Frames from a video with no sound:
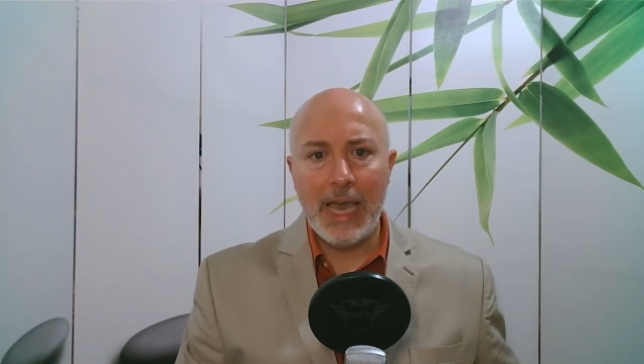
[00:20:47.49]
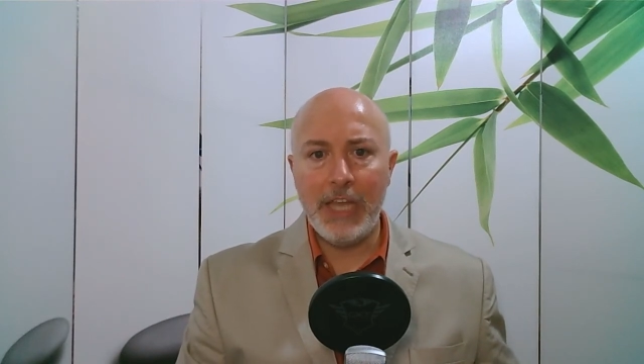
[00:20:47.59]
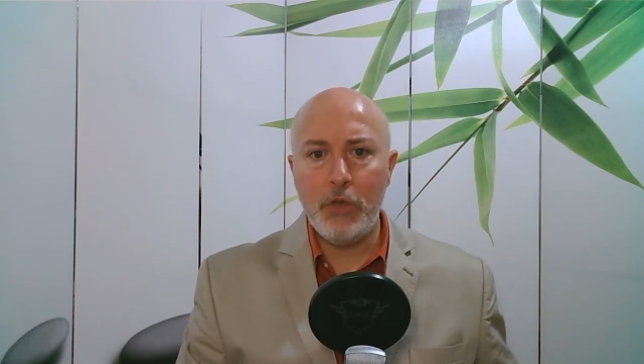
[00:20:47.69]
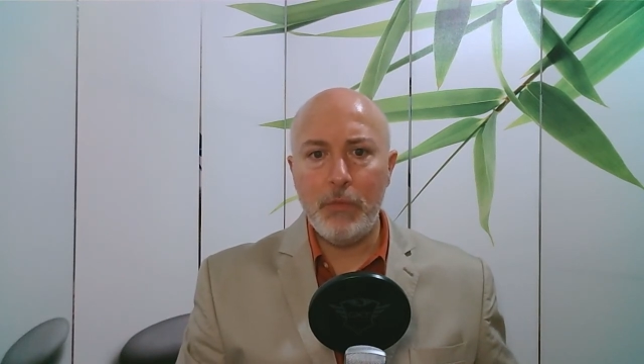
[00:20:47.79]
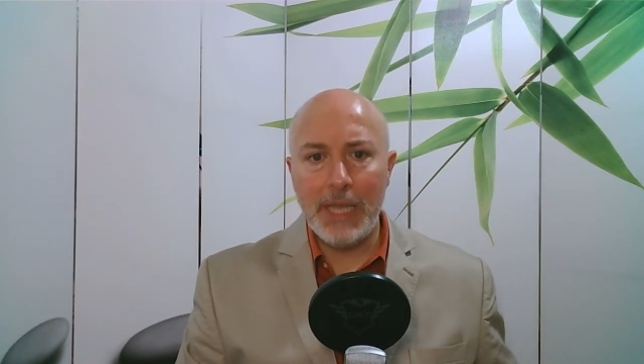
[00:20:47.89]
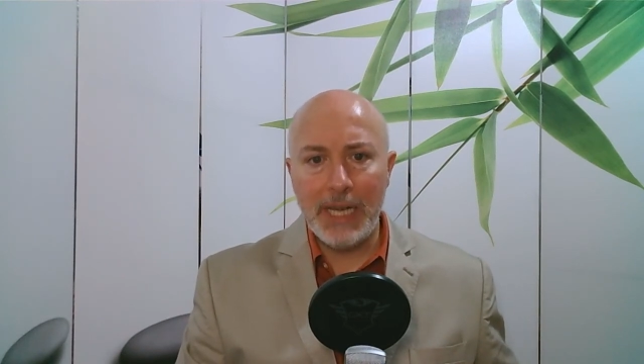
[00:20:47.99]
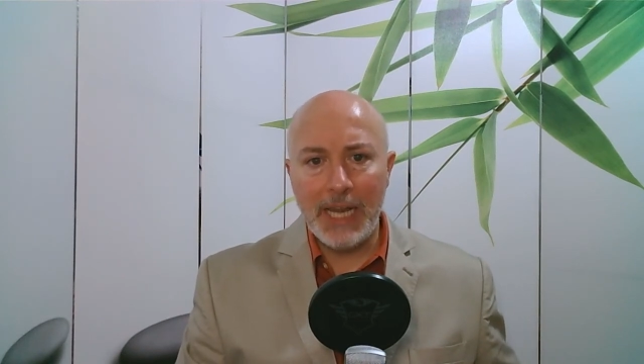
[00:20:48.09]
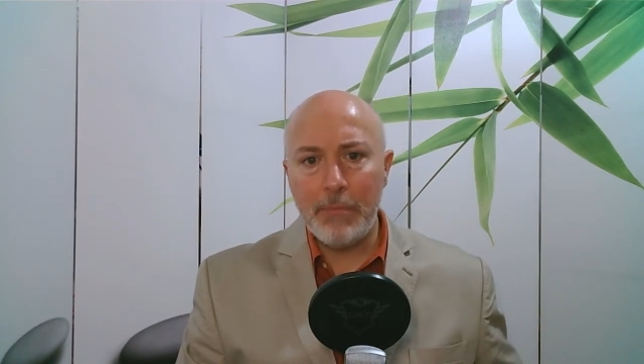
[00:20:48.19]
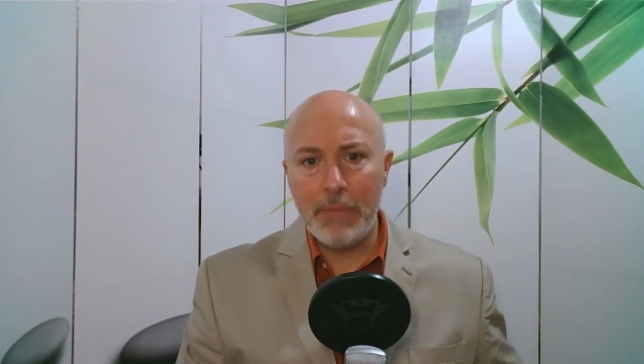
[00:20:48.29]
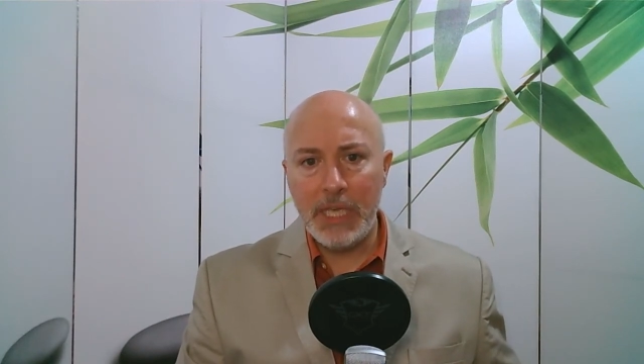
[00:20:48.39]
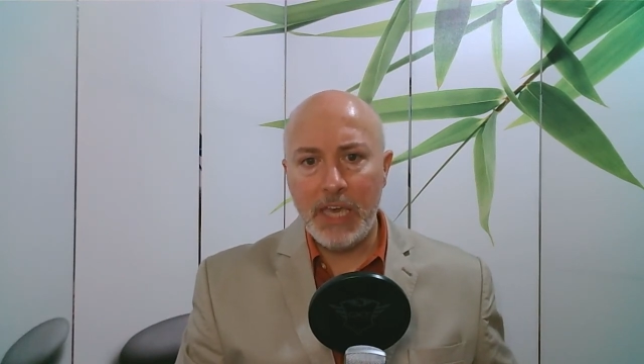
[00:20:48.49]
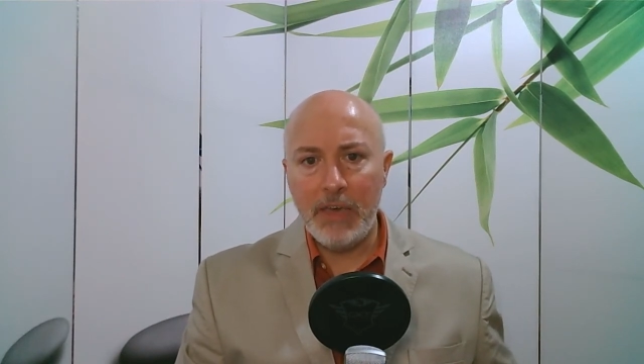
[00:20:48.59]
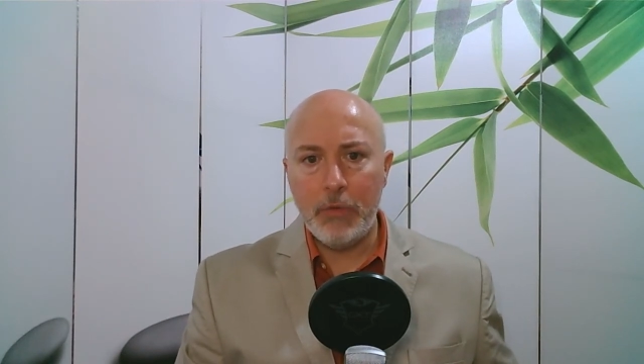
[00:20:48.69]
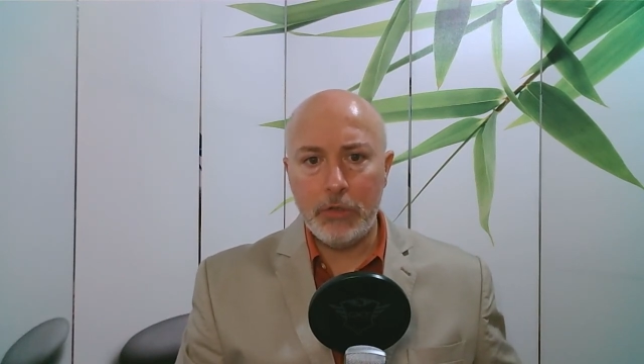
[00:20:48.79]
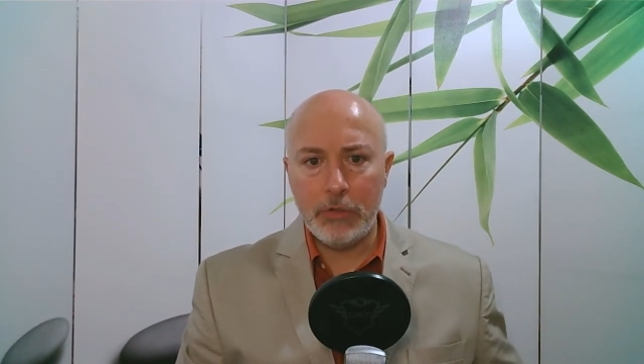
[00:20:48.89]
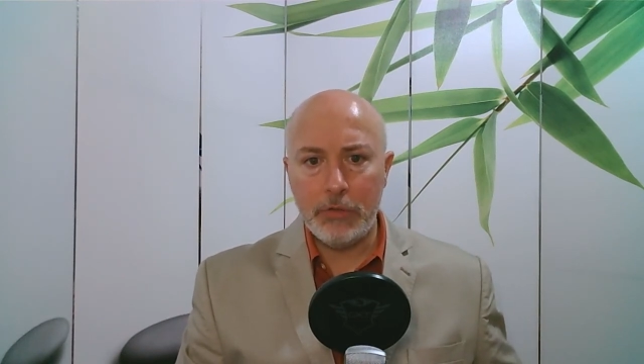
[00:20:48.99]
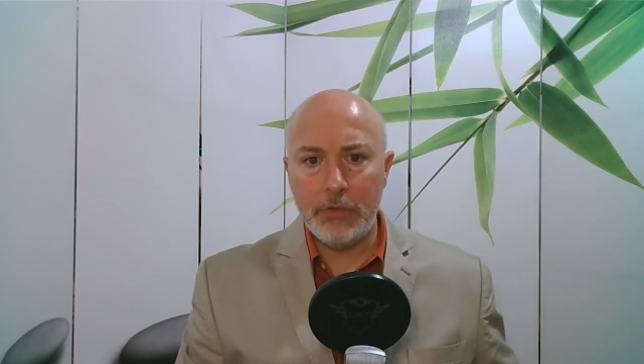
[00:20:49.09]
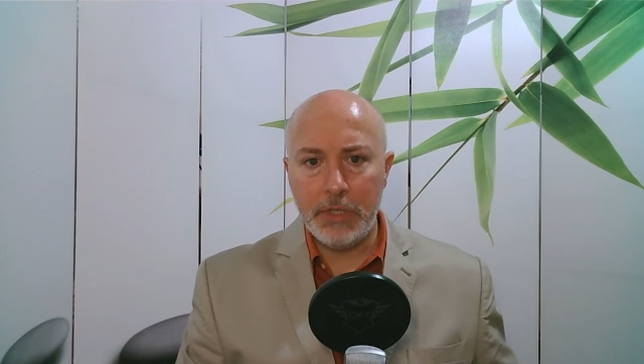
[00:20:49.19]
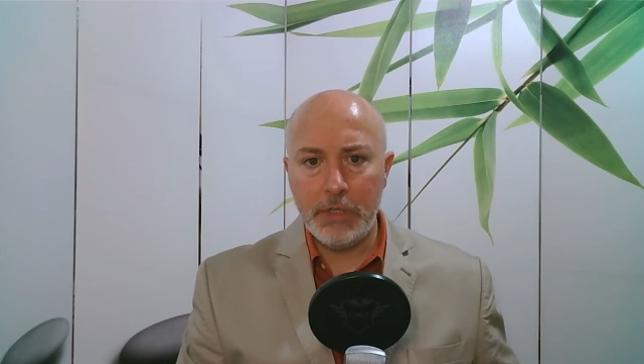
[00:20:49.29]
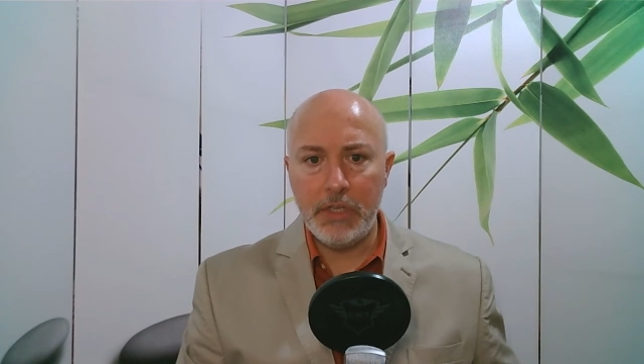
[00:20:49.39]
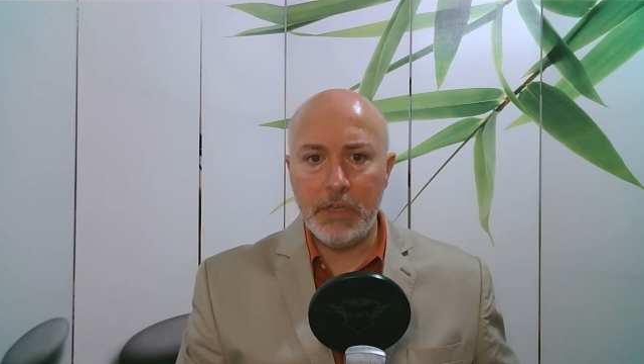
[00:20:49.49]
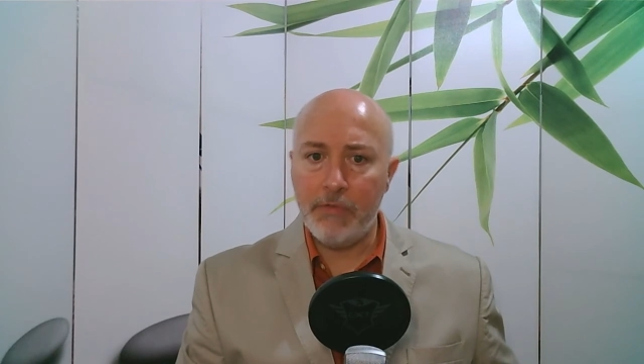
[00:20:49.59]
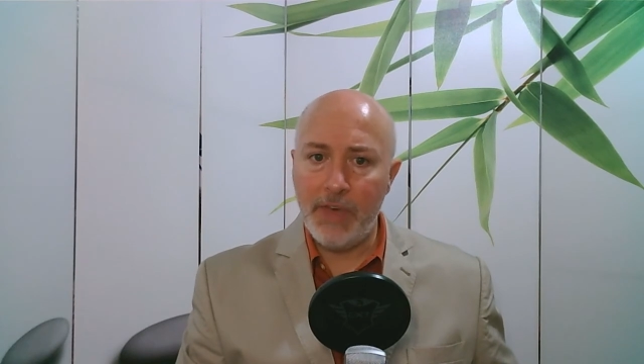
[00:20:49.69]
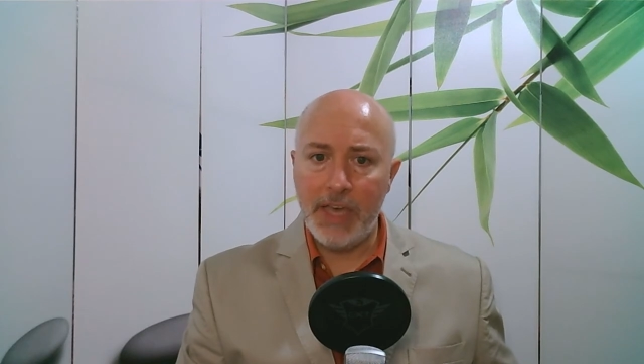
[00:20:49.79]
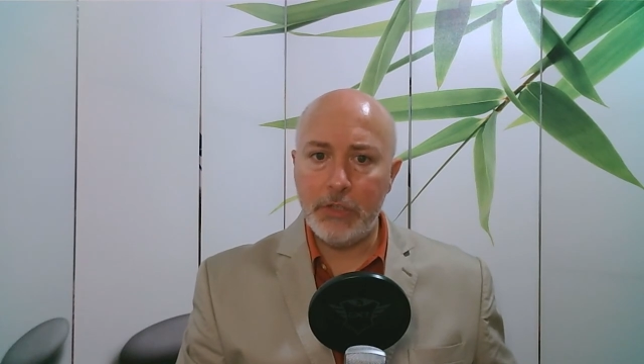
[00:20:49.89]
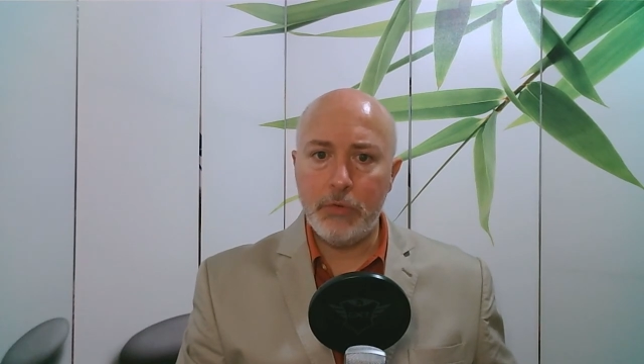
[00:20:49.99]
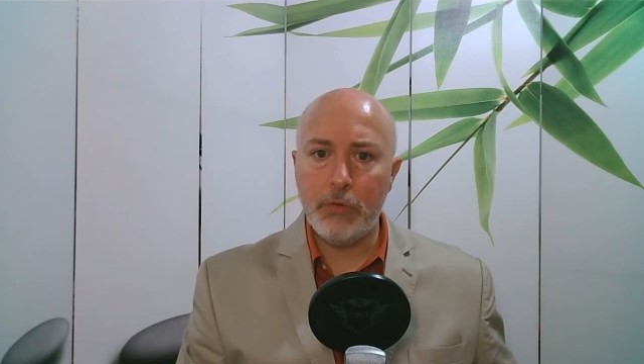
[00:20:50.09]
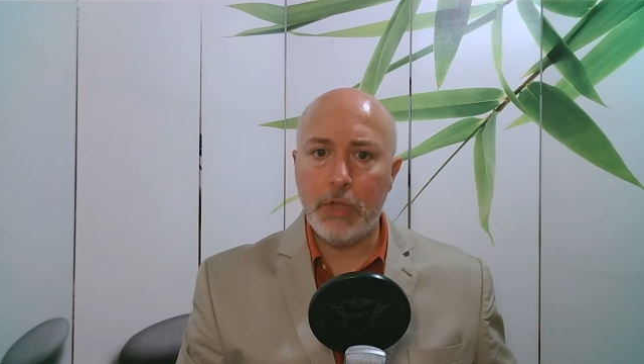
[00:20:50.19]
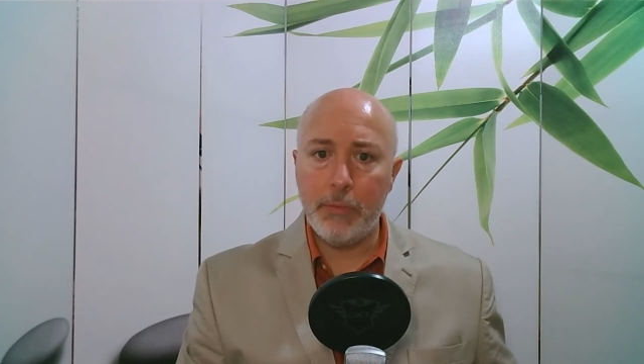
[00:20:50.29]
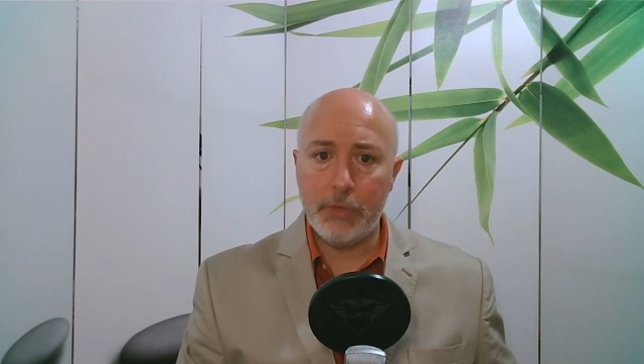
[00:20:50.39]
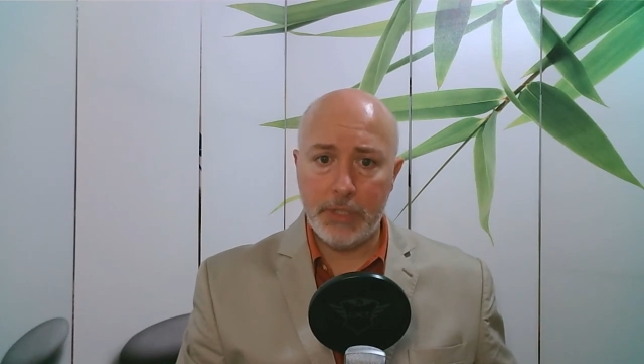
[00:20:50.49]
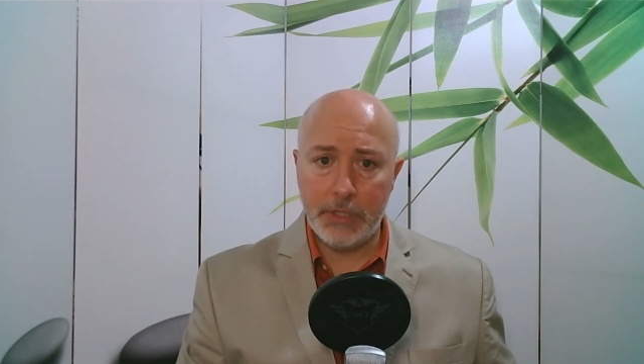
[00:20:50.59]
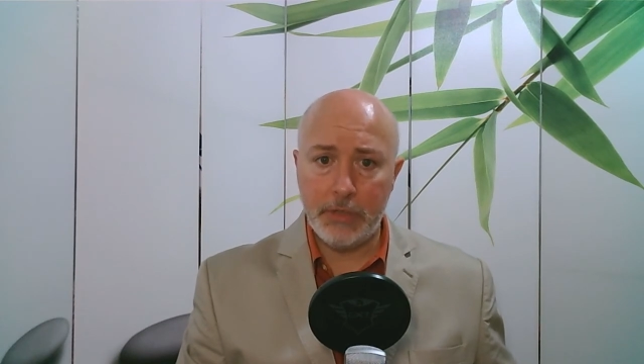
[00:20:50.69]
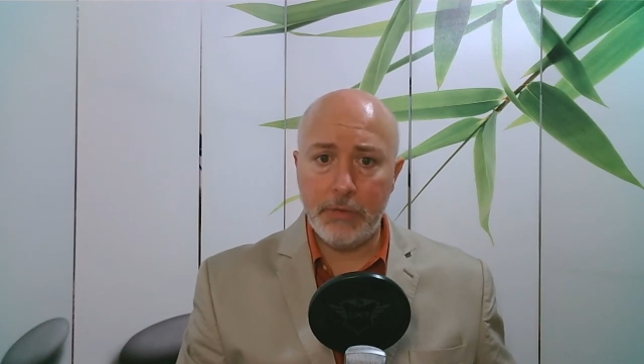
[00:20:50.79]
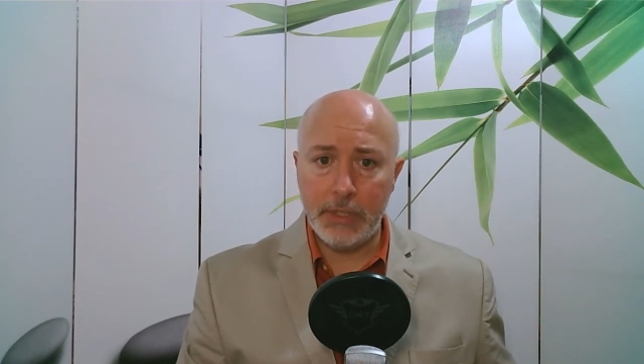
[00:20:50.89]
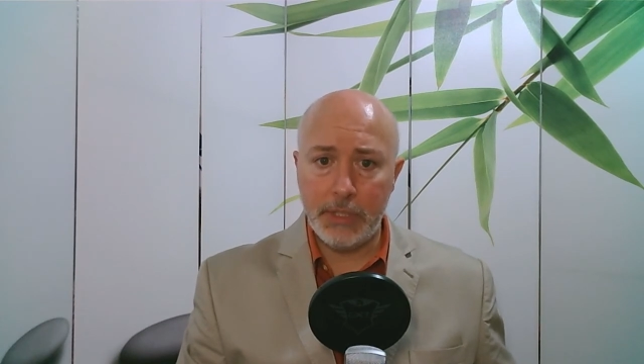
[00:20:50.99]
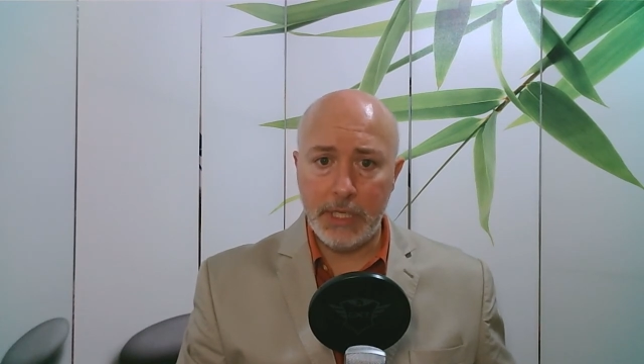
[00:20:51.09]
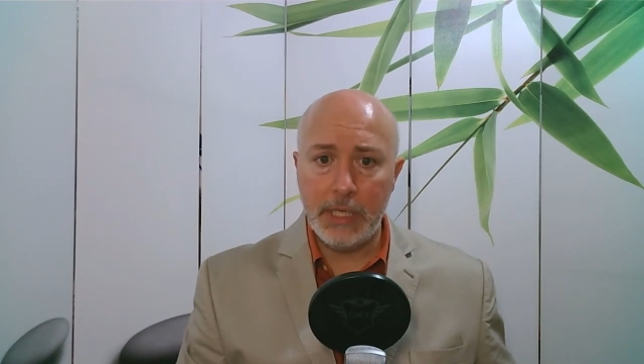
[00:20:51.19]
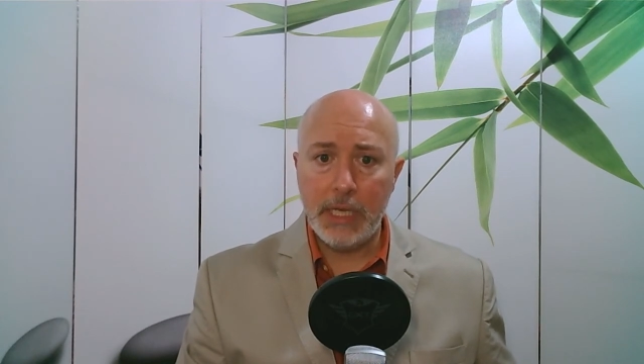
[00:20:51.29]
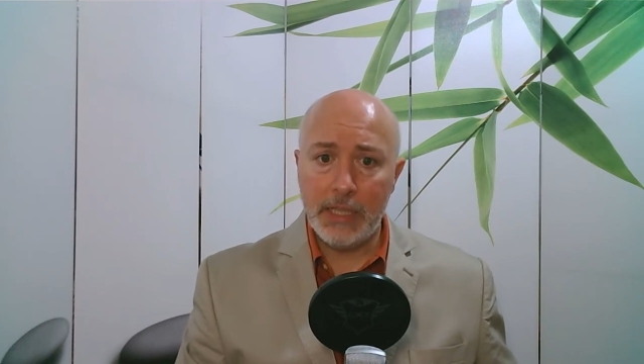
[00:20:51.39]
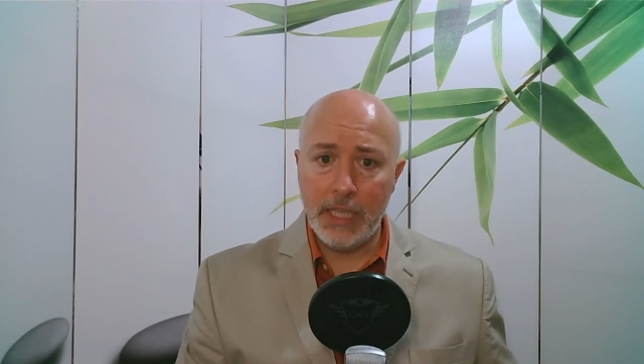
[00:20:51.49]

and you may not be able to see the eventual opportunity